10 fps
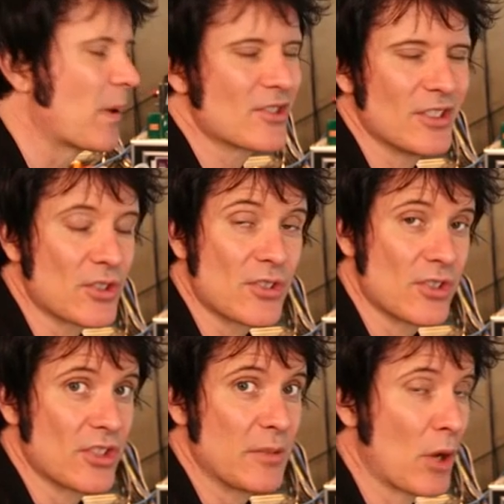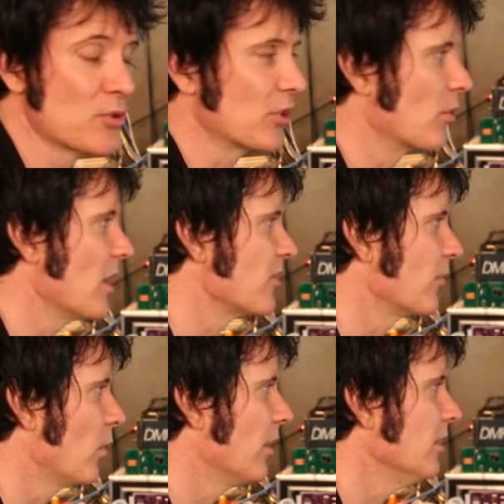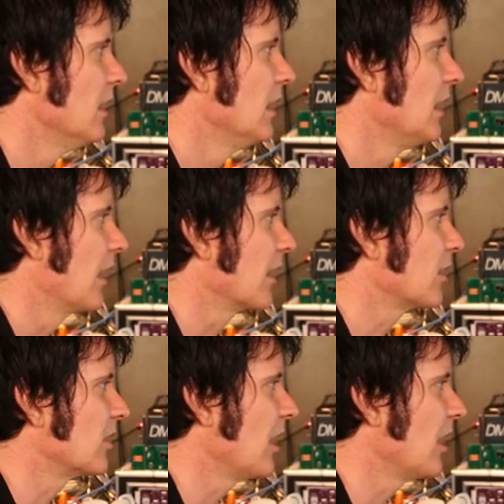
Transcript: basically just is the most aggressive one. And I can